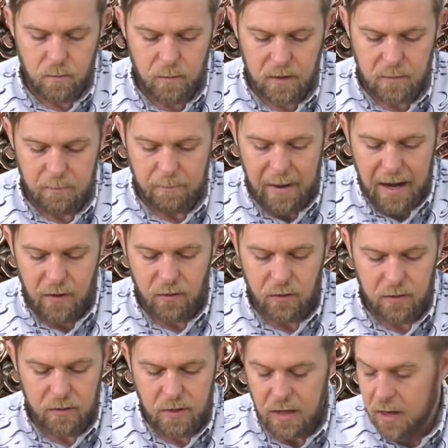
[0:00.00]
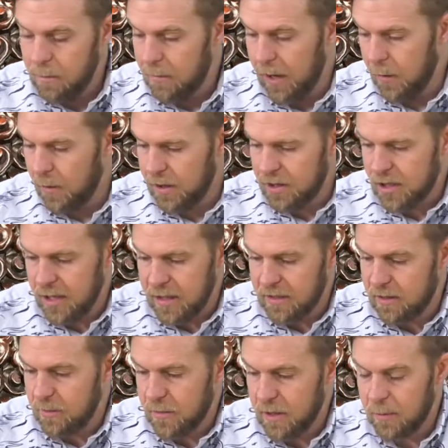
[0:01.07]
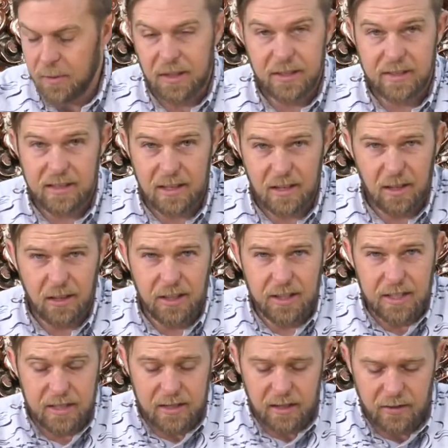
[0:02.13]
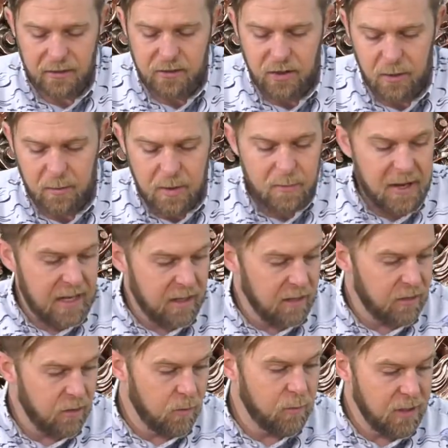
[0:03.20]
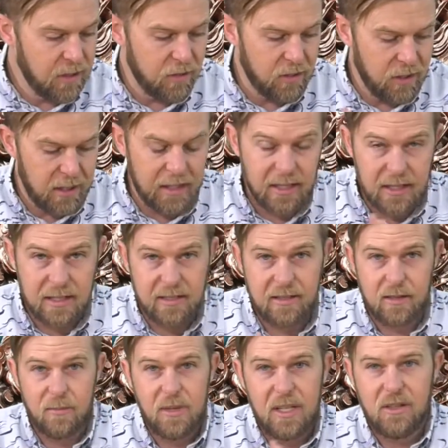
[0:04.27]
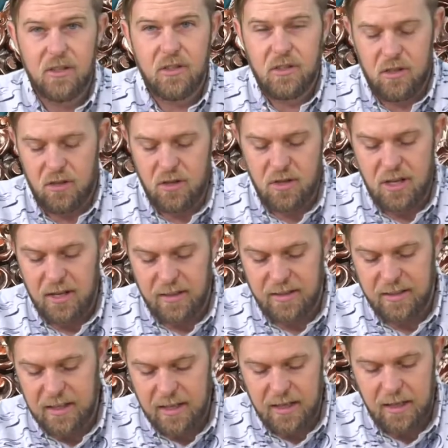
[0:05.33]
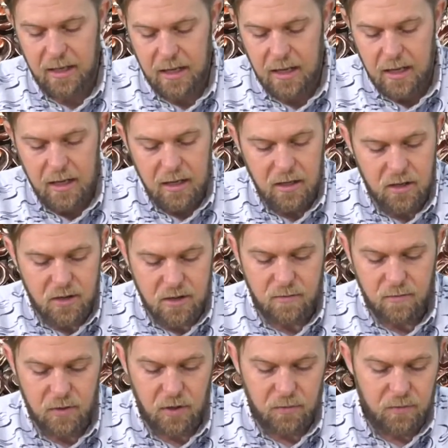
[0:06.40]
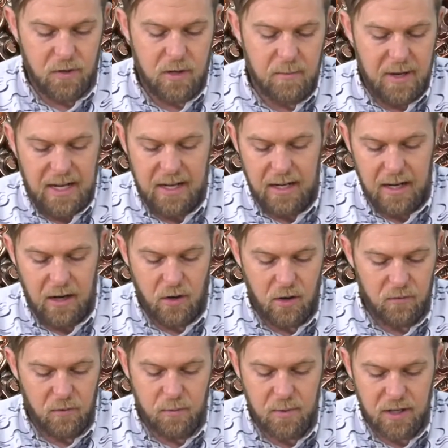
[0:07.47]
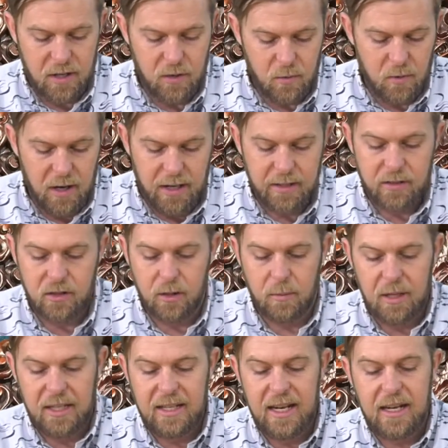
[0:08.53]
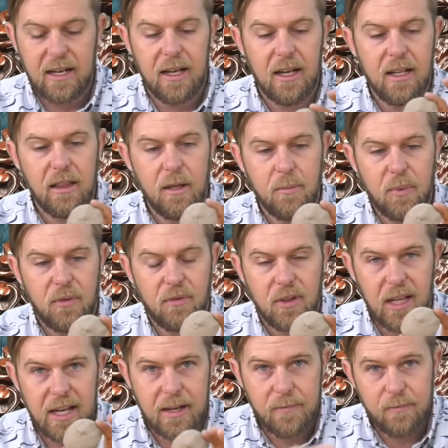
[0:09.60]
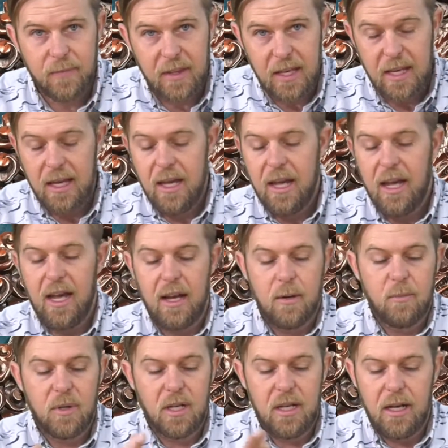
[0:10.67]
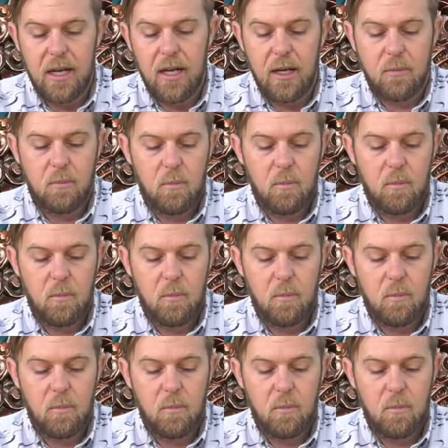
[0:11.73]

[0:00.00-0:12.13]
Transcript: mountain, but I want you guys to be able to see all the details. So I'm going to make it a little bigger than it needs to be just so you can see it. You can feel free to make it however big you want. So I'm going to take a lump of clay and I'm going to